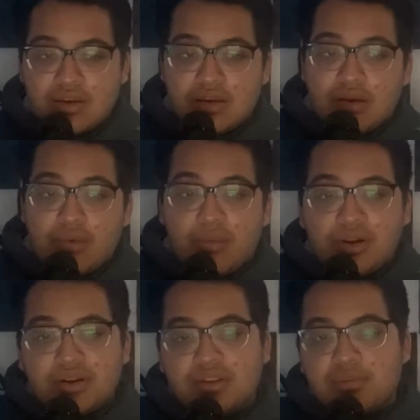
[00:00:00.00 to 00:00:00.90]
one
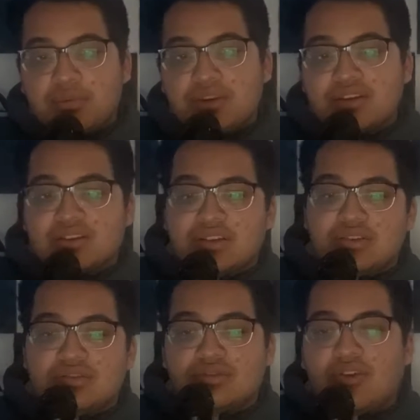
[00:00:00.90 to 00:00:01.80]
of the biggest
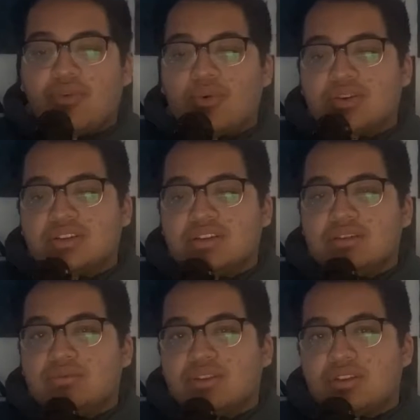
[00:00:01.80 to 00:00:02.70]
issues I've always
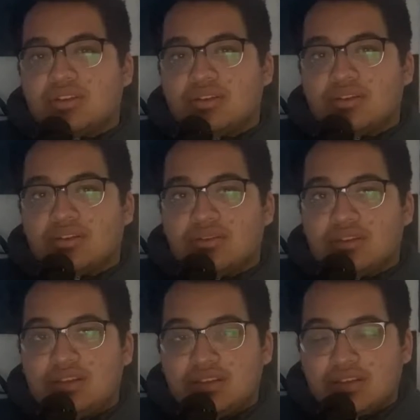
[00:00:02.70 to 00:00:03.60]
seen with the
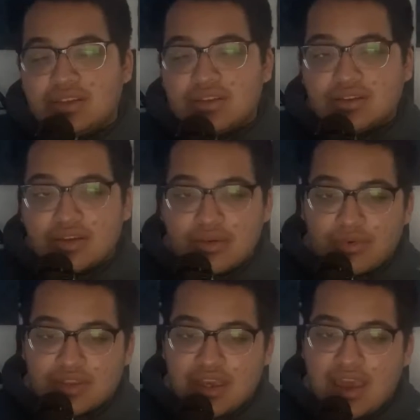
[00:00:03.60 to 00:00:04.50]
DC and
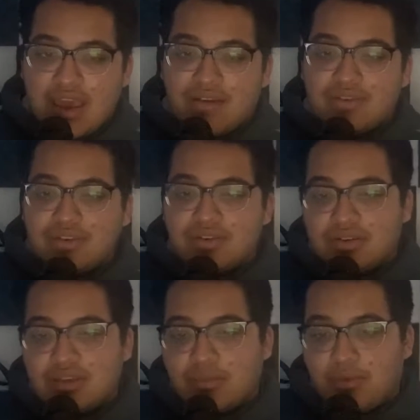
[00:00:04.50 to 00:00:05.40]
what they haven't done
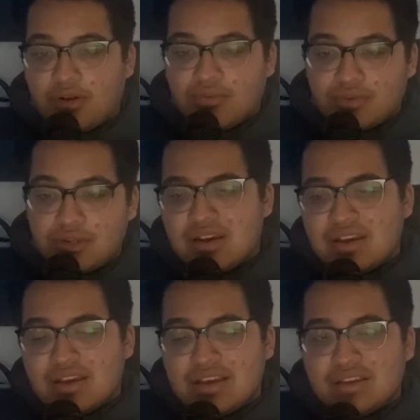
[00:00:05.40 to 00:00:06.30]
that Marvel did
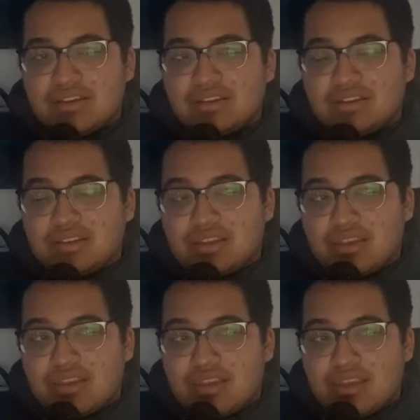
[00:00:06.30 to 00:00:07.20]
is
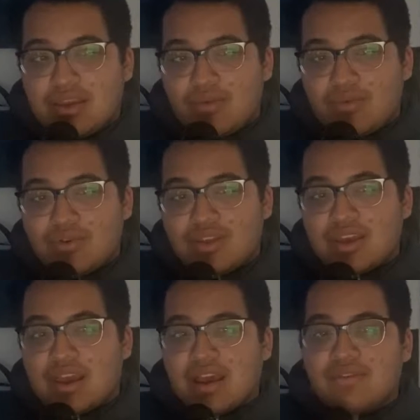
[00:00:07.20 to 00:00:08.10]
they really
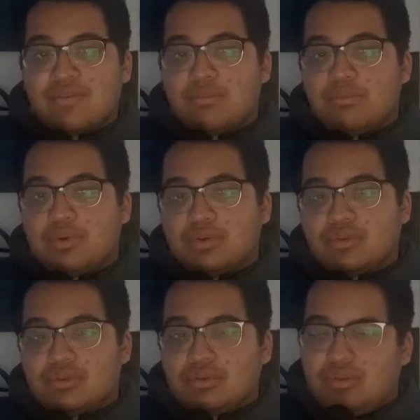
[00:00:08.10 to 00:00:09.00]
haven't built
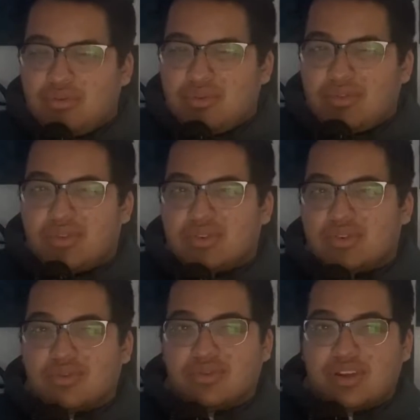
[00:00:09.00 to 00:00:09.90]
their universe
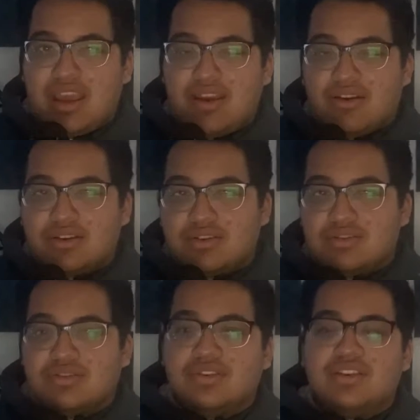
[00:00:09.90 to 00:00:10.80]
or their characters
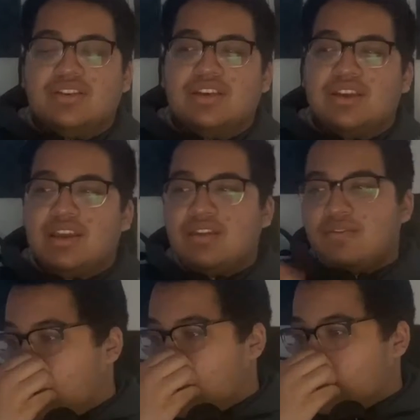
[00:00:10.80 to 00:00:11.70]
or anything. And
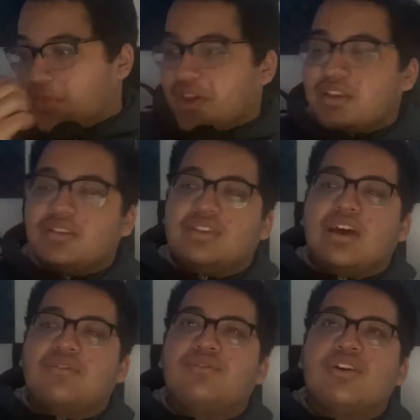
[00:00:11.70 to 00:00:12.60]
even like
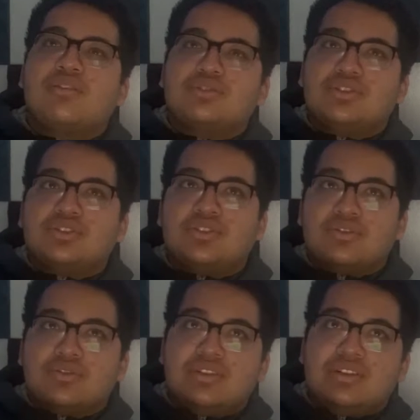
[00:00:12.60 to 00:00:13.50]
that flaw was
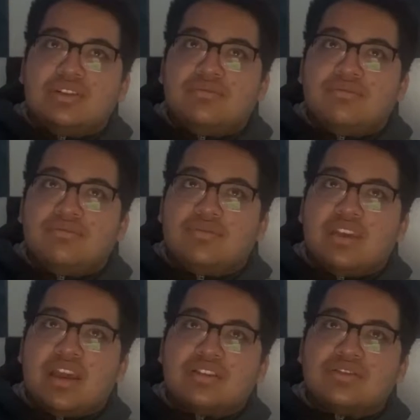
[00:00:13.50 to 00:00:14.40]
shown
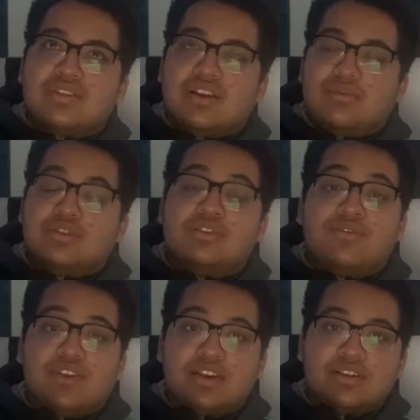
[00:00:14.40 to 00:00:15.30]
yesterday and was
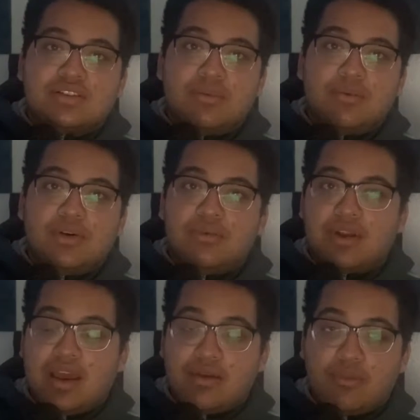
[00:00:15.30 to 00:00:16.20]
fixed somewhat when
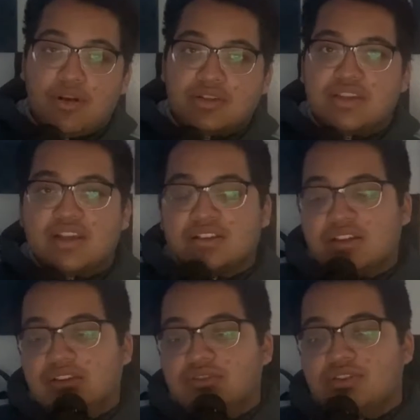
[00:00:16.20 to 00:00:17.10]
I had watched Zack
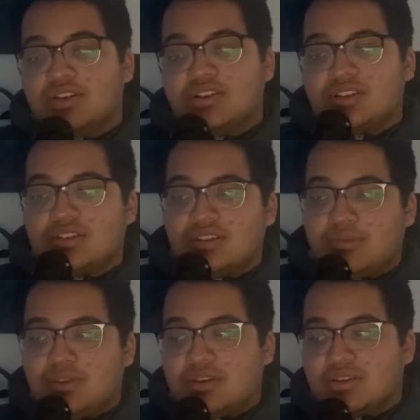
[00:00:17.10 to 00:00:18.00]
Snyder's Justice League,
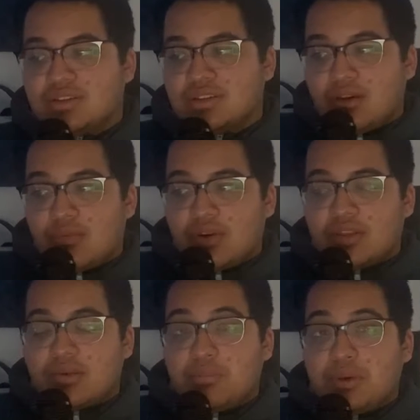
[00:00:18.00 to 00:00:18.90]
because one of
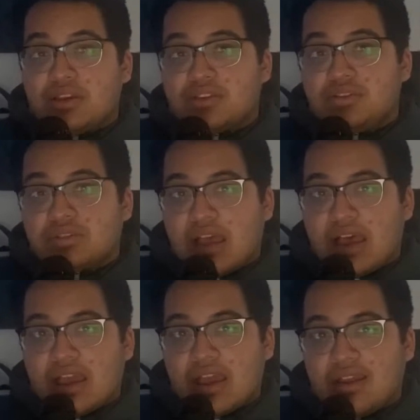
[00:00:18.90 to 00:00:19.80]
the big issues I
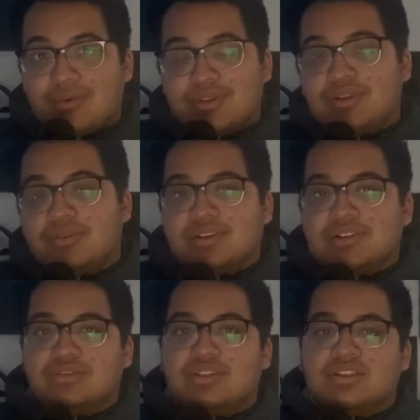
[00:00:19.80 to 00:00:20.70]
had with the
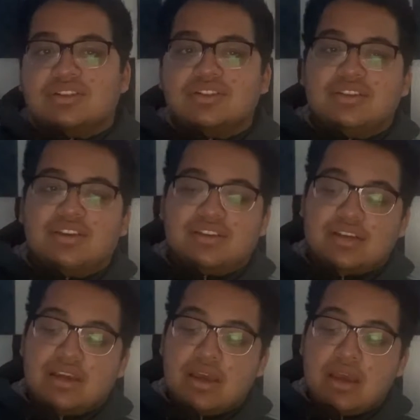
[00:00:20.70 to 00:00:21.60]
original Justice League is
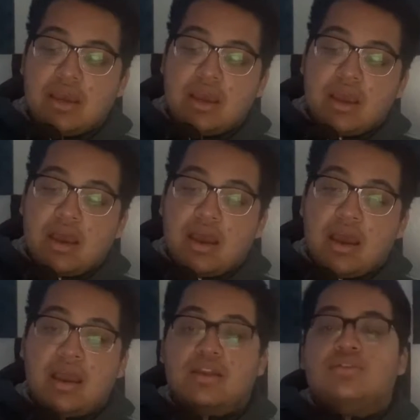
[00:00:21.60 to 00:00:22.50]
I
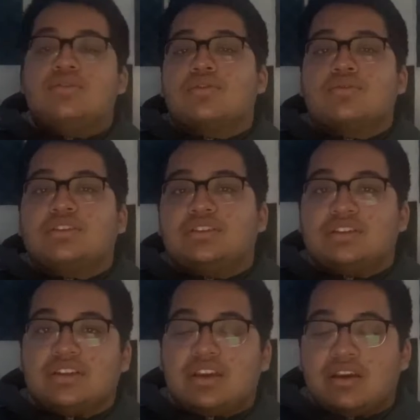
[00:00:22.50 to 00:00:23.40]
had no reason
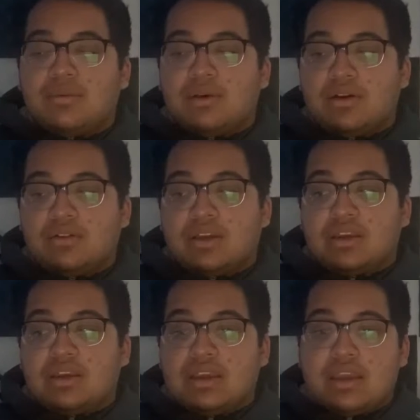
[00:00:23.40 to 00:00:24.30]
to care about like
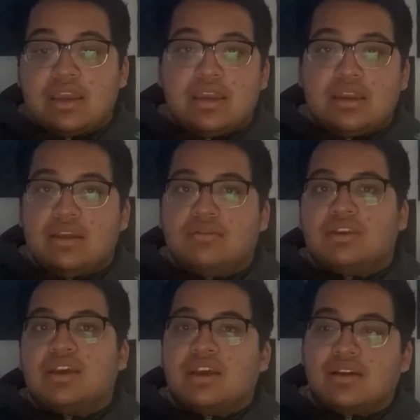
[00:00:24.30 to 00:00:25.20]
any of the
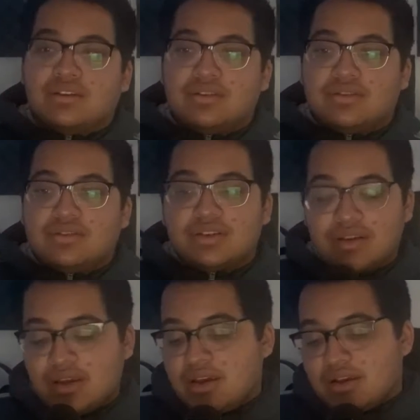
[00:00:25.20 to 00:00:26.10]
characters,
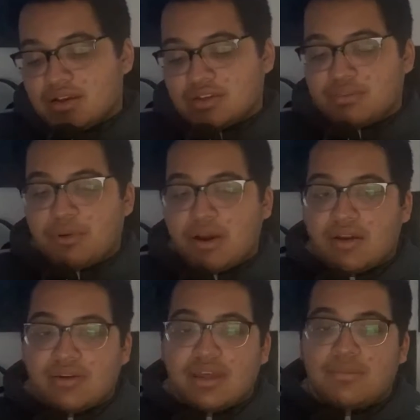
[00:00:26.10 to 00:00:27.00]
because prior
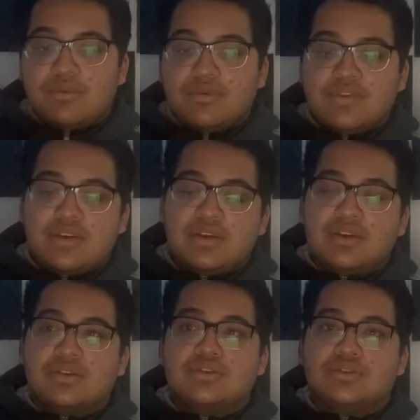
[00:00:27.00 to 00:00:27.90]
to that movie,
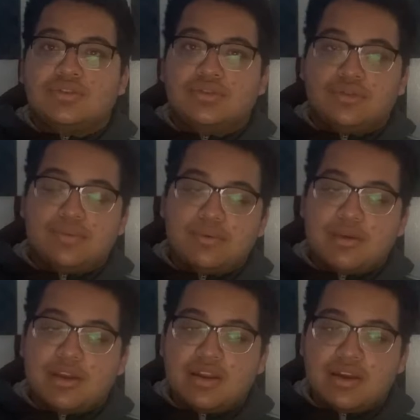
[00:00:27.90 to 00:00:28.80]

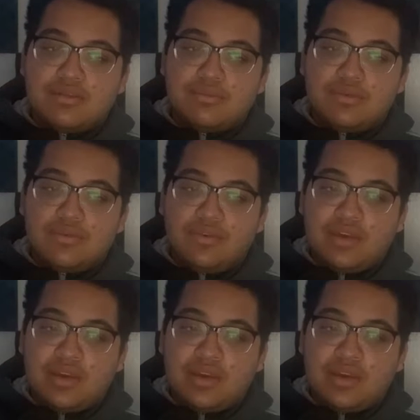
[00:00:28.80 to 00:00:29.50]
Superman had a movie,